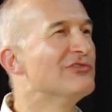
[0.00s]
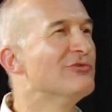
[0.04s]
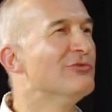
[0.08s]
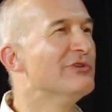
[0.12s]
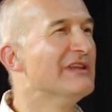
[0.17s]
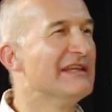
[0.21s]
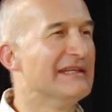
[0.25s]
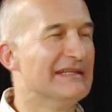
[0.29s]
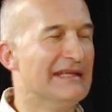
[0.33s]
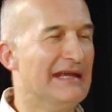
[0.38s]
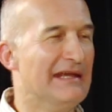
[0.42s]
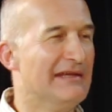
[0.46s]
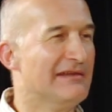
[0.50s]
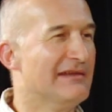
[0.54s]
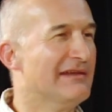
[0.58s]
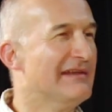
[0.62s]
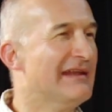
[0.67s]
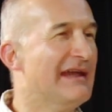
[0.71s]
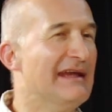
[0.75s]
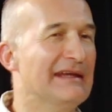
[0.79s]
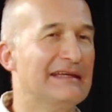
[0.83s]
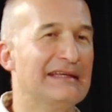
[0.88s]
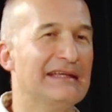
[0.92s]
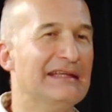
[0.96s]
tuning data,
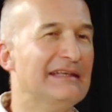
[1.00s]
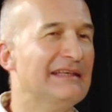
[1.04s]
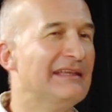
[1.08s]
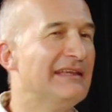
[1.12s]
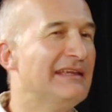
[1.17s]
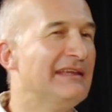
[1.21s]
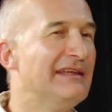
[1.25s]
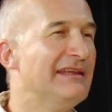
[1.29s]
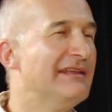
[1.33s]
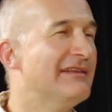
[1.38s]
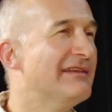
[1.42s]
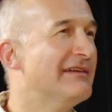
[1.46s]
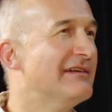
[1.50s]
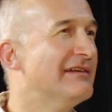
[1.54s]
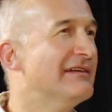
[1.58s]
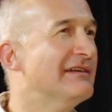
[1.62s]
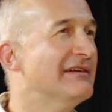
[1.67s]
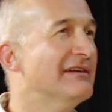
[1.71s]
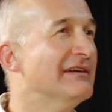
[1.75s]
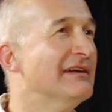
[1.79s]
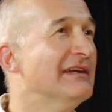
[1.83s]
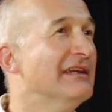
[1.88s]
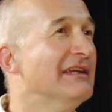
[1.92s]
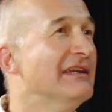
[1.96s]
and I can
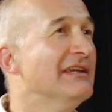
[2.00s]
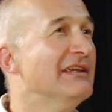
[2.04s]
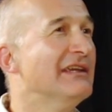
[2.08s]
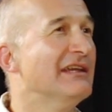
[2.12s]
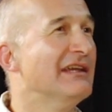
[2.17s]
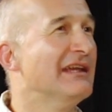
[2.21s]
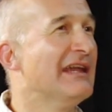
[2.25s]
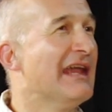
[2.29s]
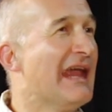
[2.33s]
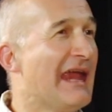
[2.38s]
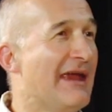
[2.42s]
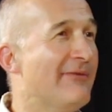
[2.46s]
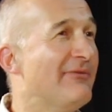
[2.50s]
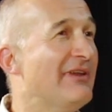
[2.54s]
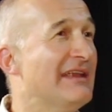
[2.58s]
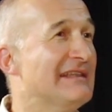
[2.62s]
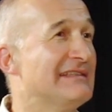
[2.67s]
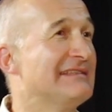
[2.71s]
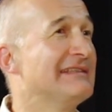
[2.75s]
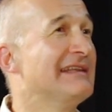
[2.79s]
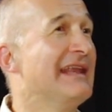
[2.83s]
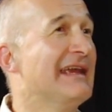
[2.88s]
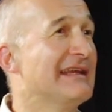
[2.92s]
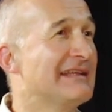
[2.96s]
either uh, have
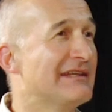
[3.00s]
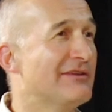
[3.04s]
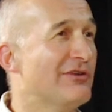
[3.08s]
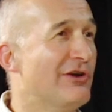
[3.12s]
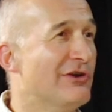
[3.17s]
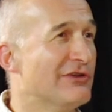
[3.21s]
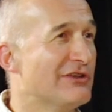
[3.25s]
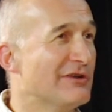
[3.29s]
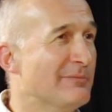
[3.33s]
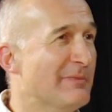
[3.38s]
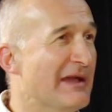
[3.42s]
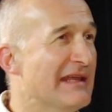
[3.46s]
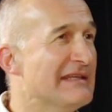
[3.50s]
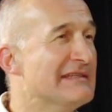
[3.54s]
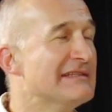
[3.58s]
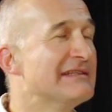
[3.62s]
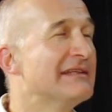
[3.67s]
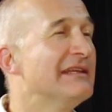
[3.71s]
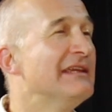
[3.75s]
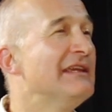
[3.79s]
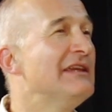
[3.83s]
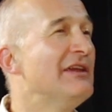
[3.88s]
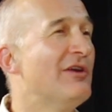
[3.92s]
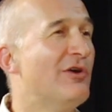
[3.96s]
that selected
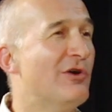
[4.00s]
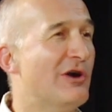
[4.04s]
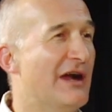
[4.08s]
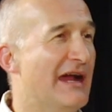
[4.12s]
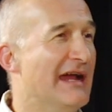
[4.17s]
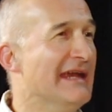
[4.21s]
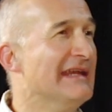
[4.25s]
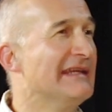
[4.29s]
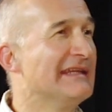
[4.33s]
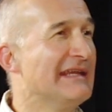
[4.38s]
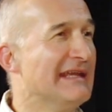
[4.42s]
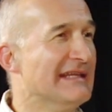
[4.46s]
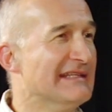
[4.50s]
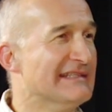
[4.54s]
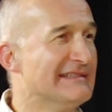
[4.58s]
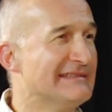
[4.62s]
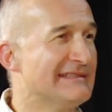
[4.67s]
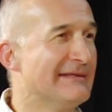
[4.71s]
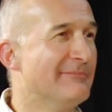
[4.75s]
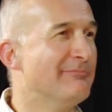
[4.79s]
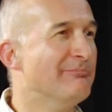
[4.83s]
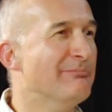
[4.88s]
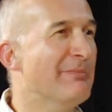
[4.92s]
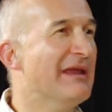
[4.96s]
automatically, or I can
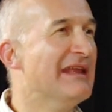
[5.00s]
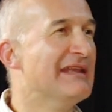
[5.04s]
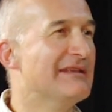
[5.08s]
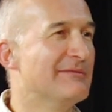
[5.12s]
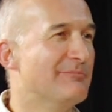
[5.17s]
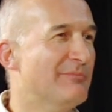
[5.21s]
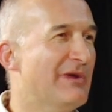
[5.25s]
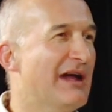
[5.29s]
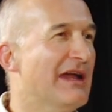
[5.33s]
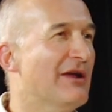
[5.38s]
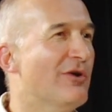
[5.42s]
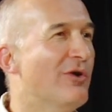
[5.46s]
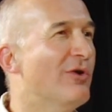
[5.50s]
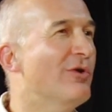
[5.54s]
submit my